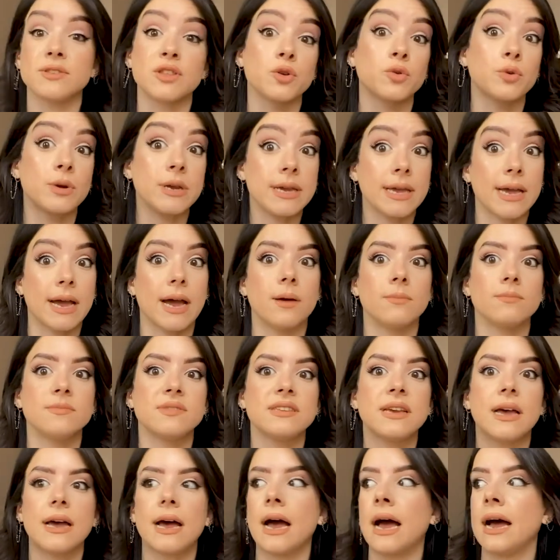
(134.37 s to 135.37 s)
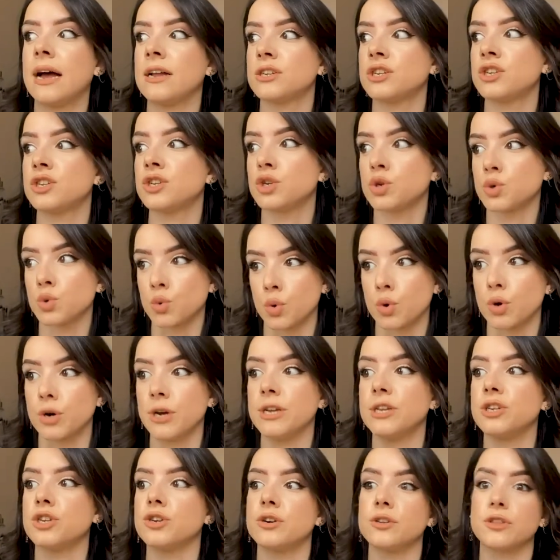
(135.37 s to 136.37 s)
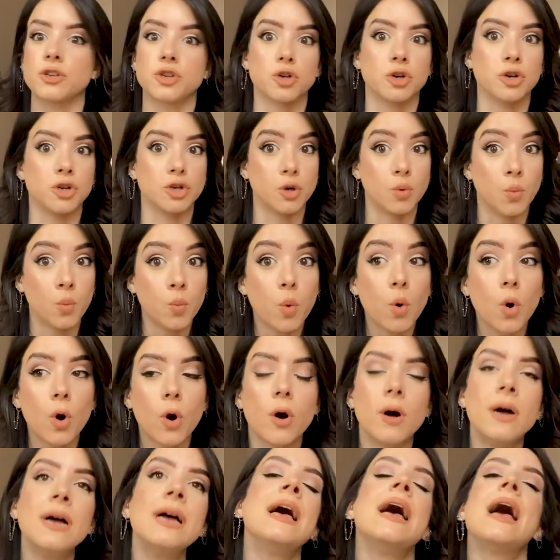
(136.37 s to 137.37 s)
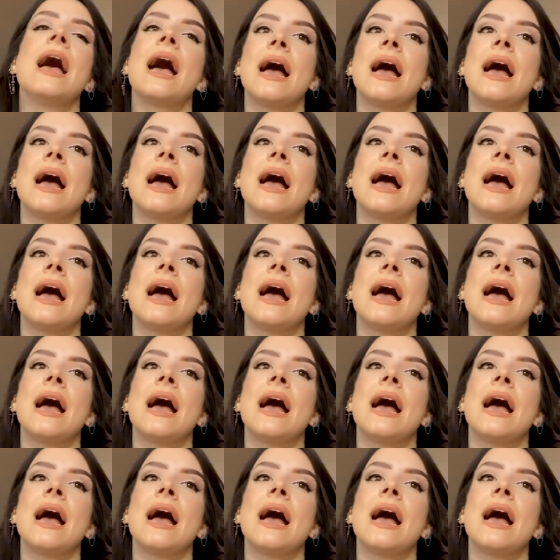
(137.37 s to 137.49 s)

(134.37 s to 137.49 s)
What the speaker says: the Greek camps at Troy during the Trojan War,